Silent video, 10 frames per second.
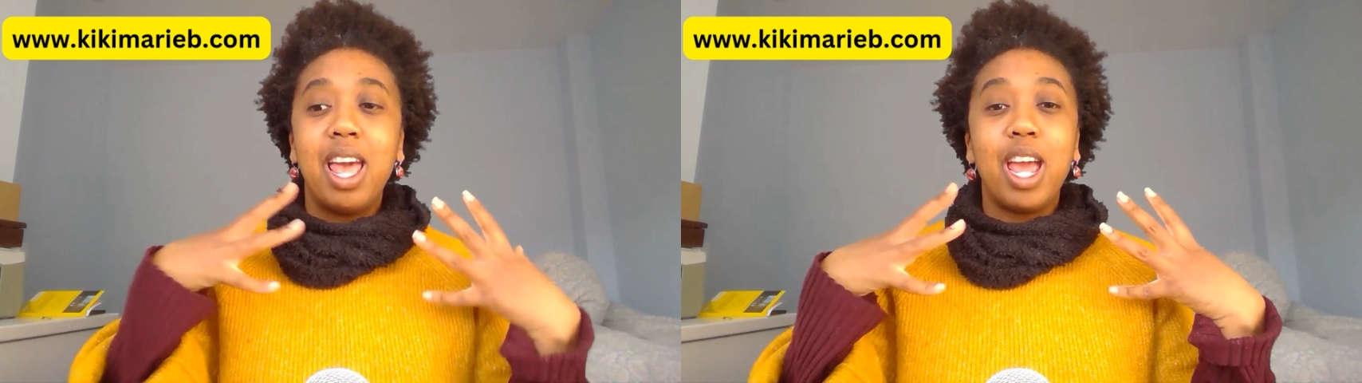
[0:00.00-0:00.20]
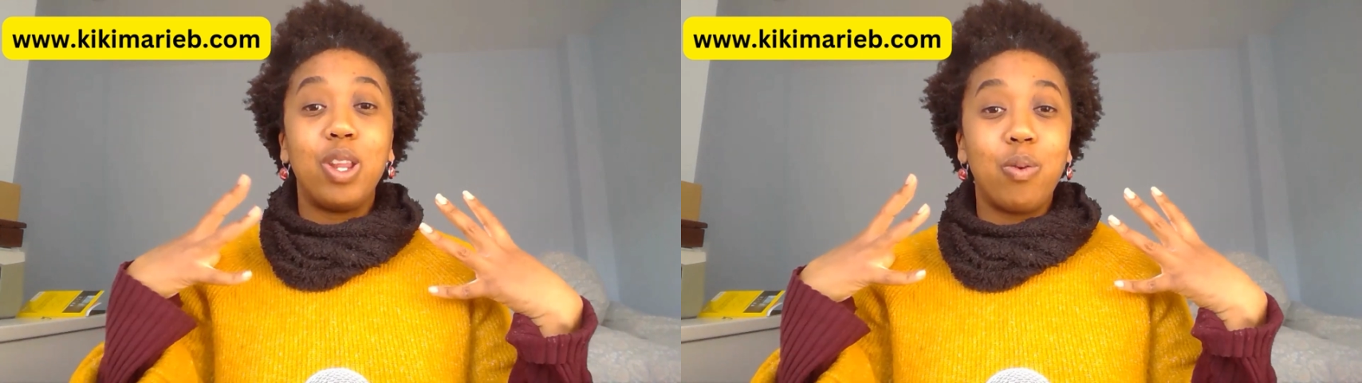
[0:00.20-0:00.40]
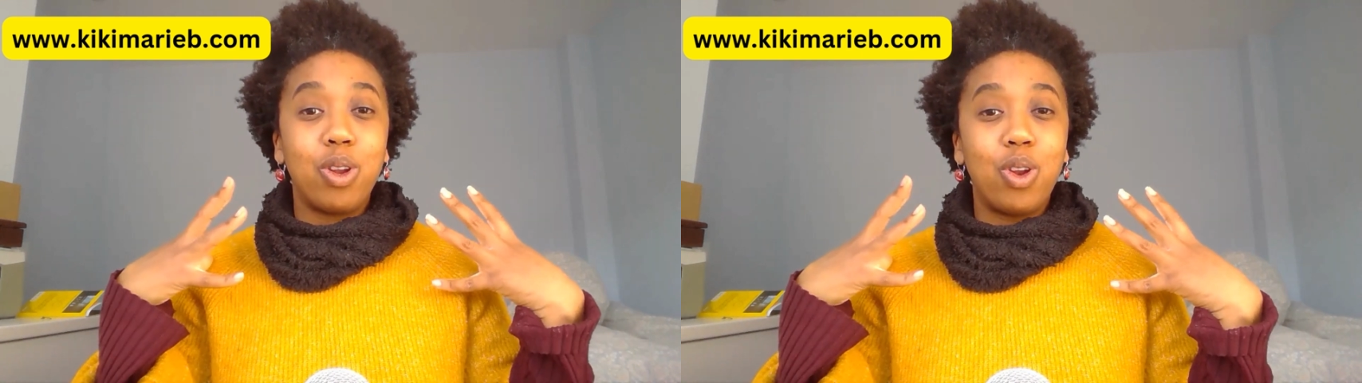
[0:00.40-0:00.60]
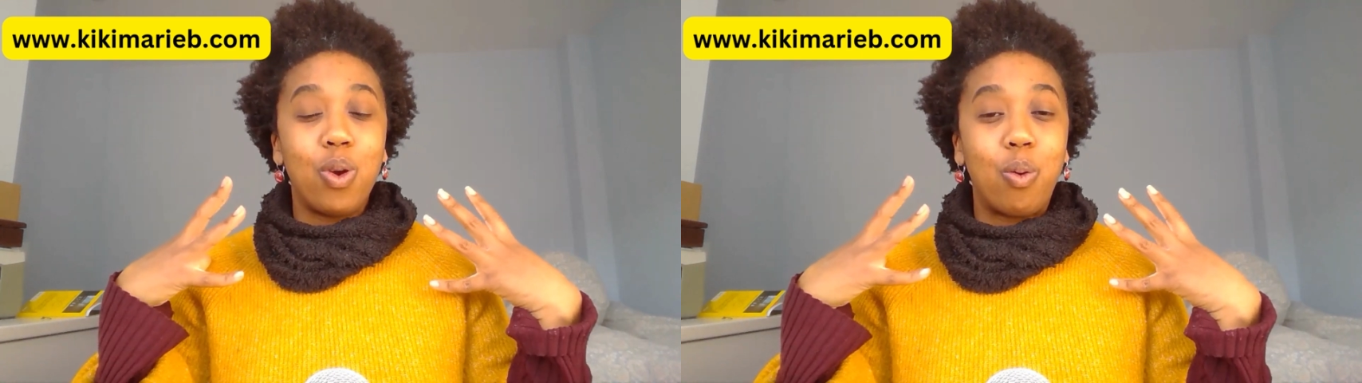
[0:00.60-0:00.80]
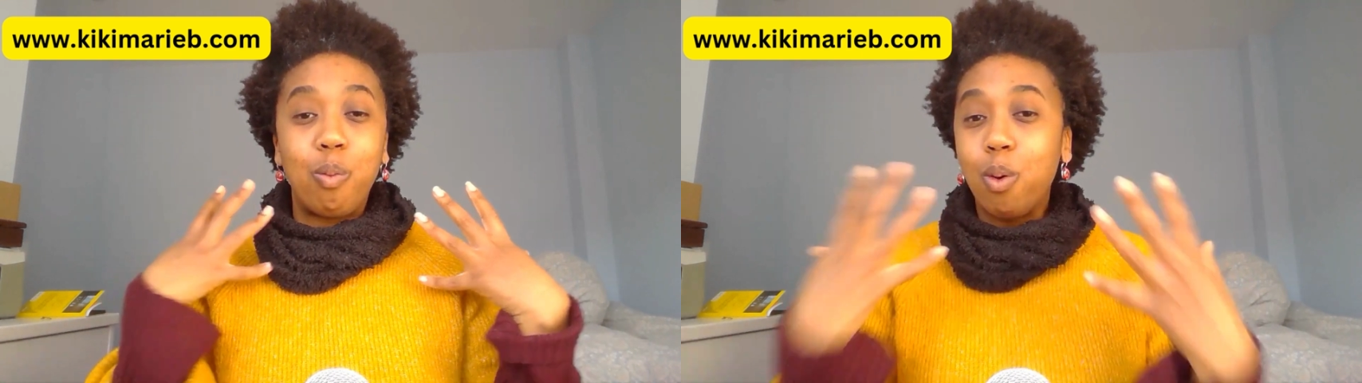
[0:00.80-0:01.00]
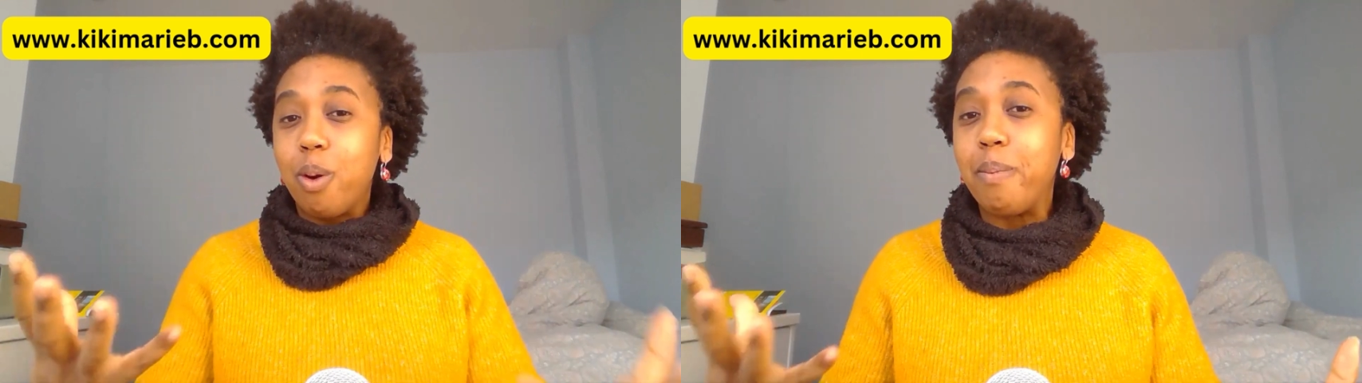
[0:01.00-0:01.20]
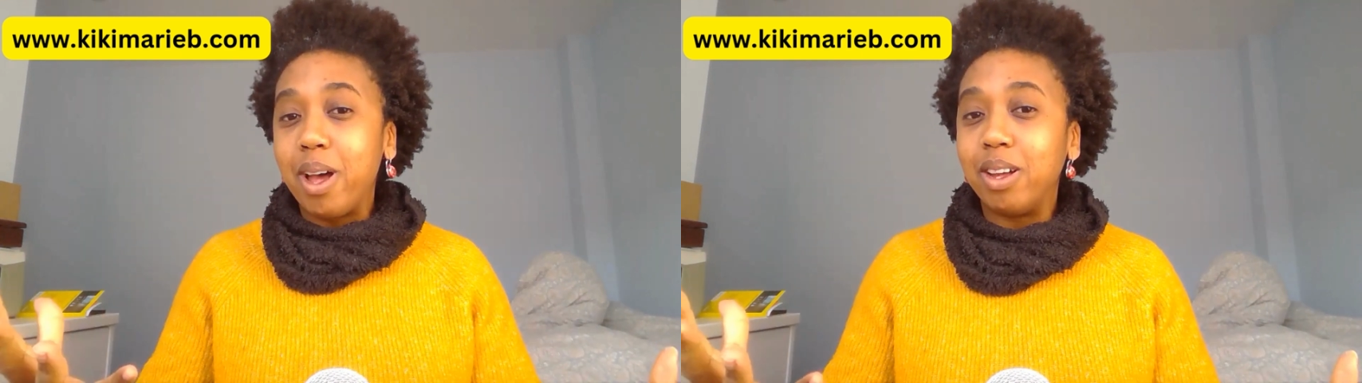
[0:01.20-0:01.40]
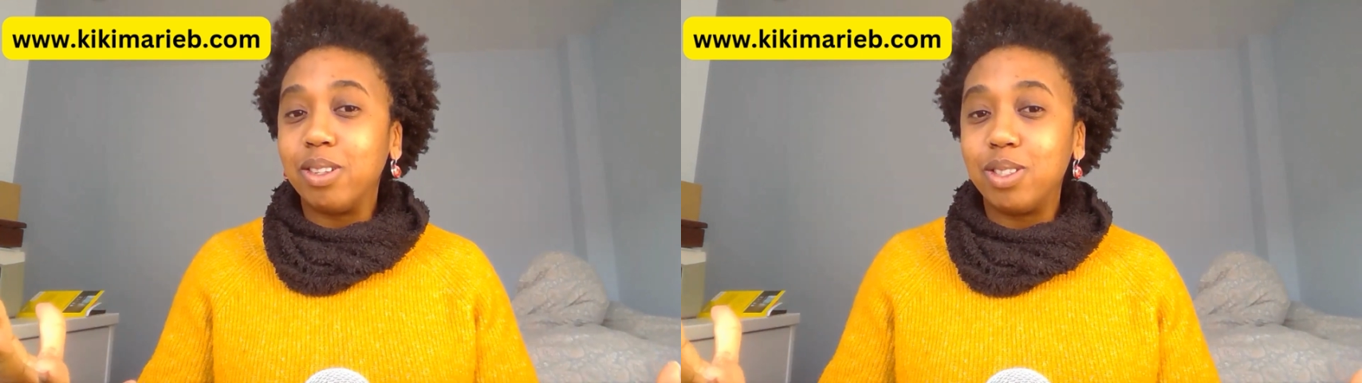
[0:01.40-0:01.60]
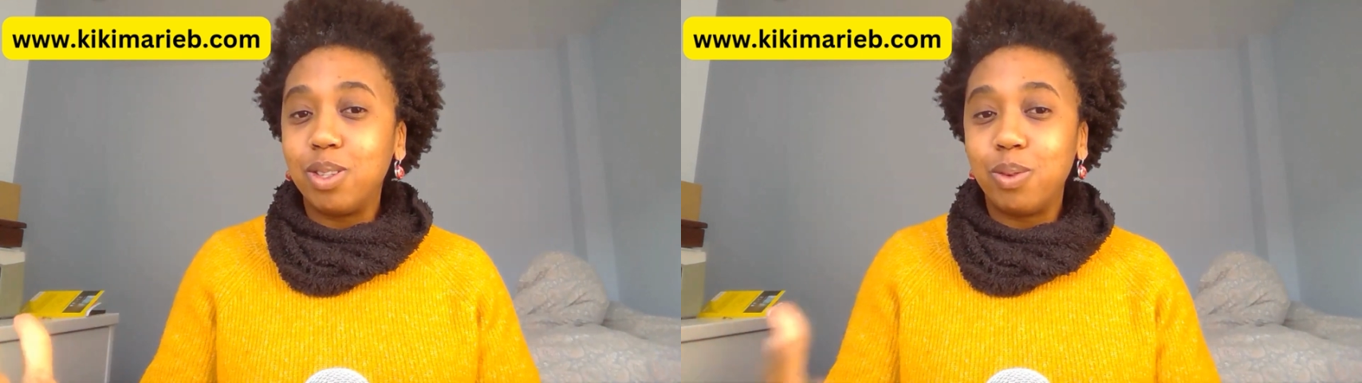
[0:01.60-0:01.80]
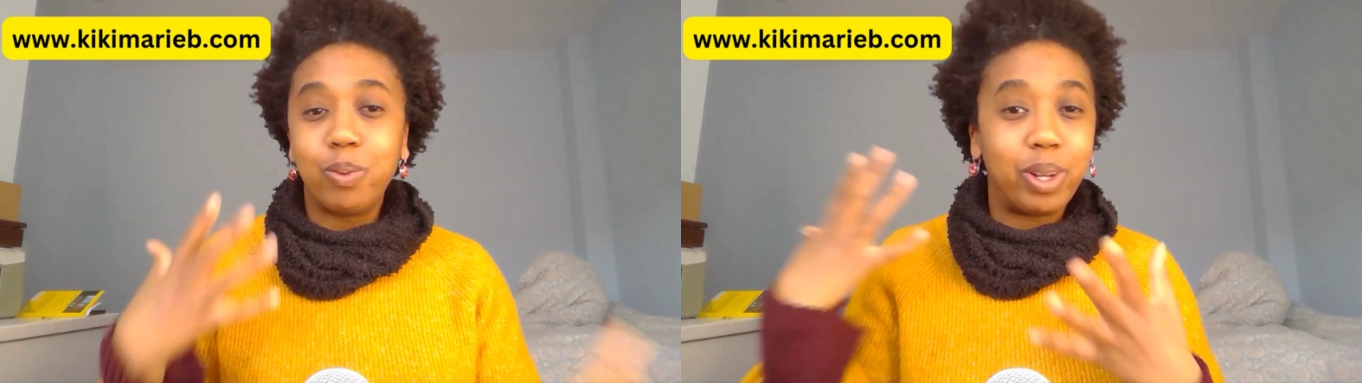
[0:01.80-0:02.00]
and you want to know more about
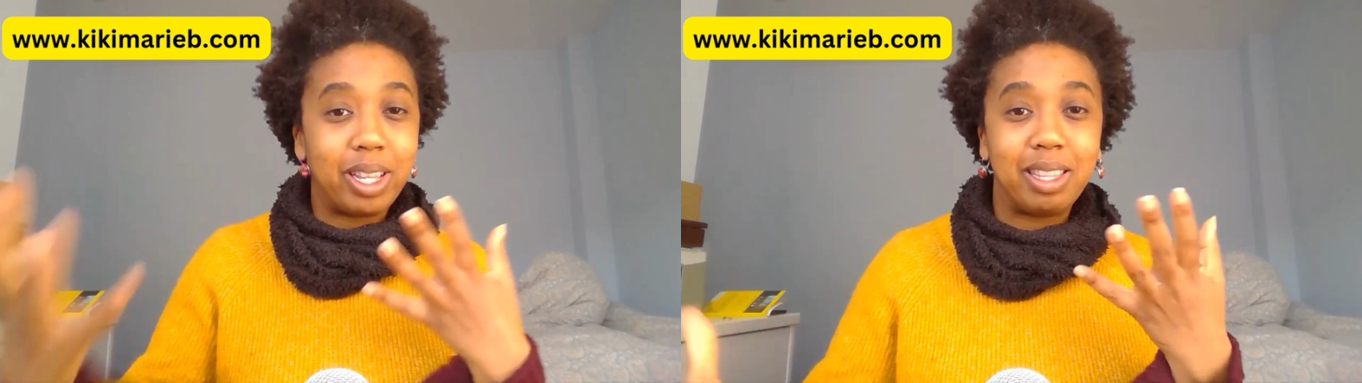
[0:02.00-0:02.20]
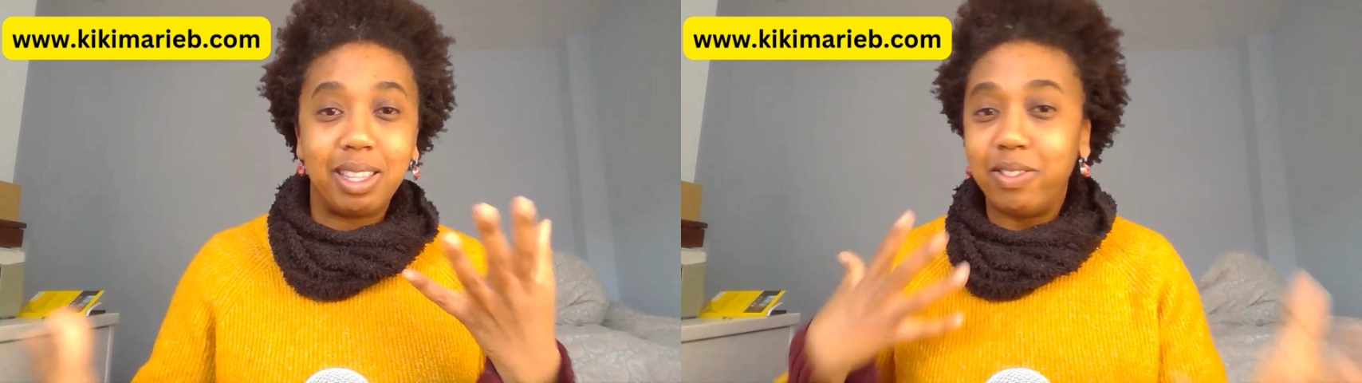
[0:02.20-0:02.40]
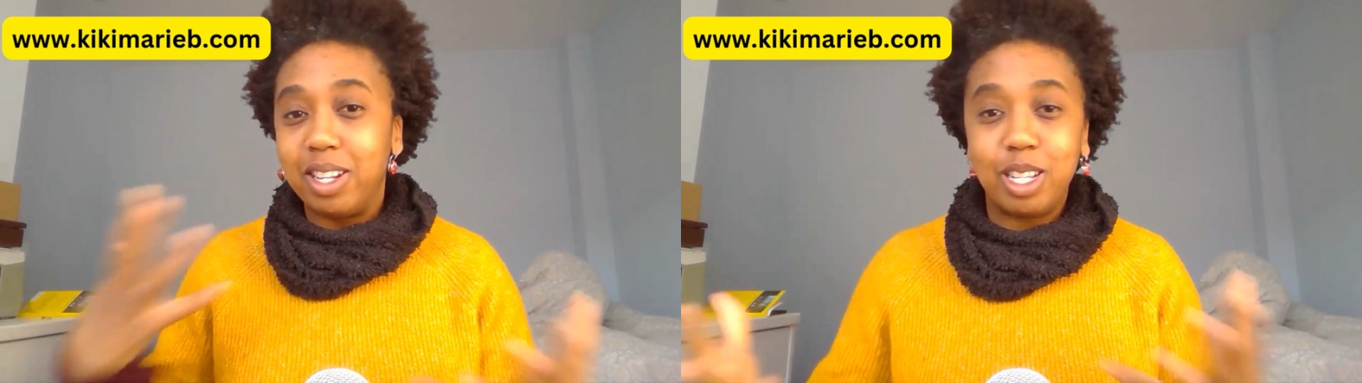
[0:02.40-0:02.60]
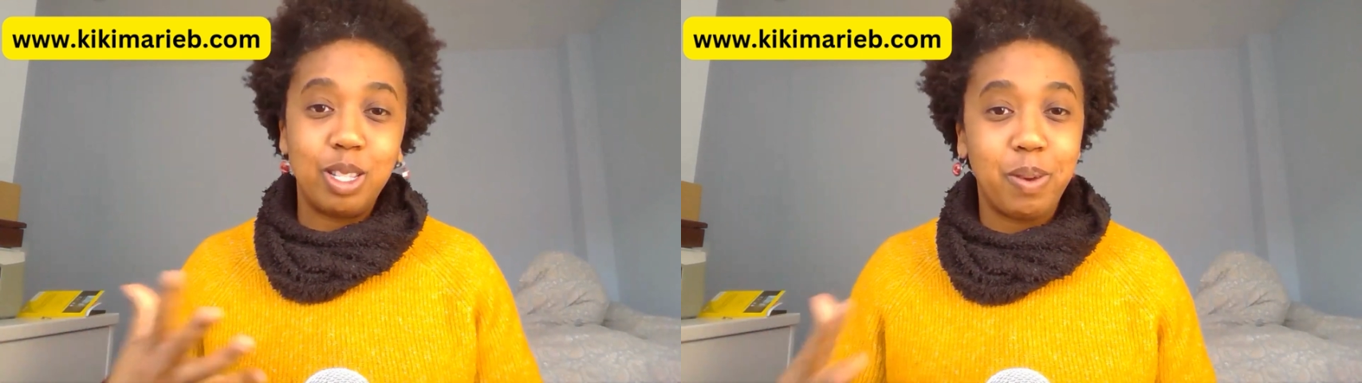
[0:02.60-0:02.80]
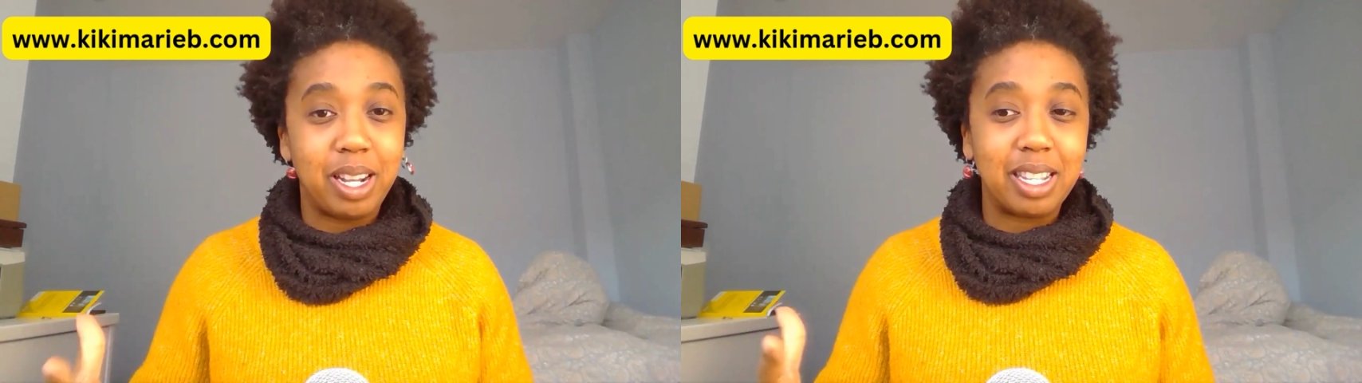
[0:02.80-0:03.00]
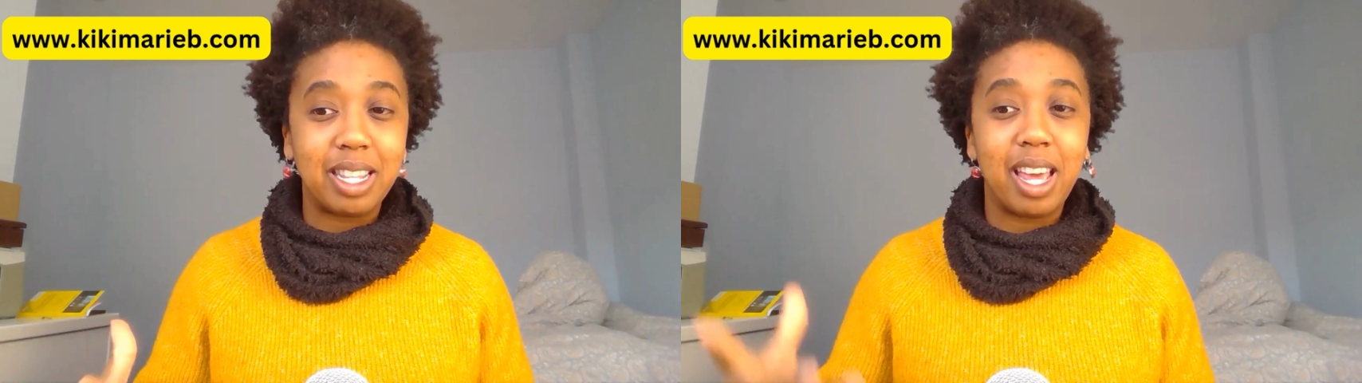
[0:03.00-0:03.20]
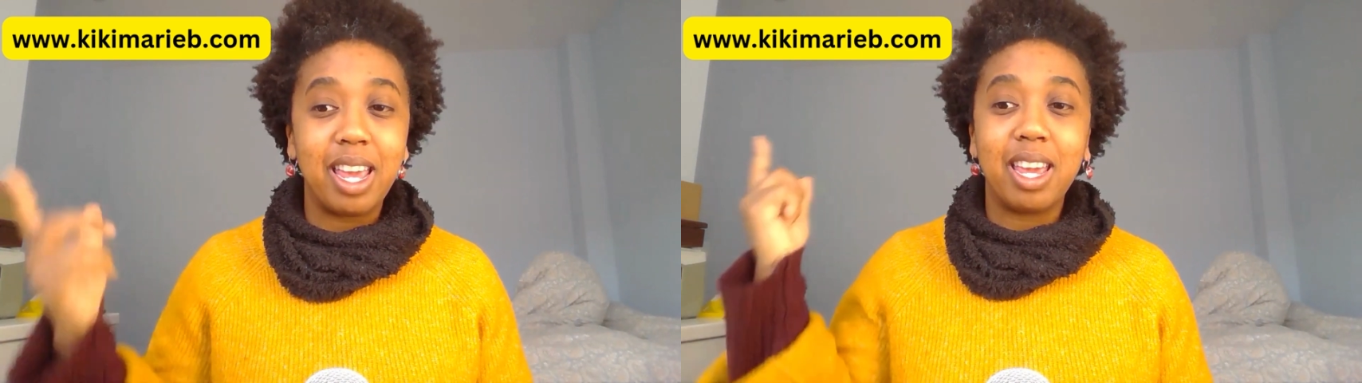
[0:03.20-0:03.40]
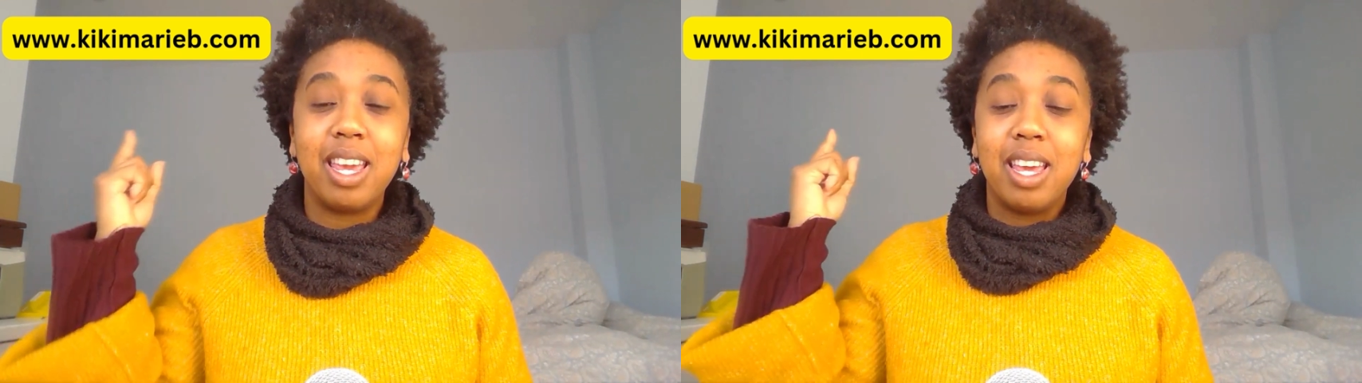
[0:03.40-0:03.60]
what living in Spain is like,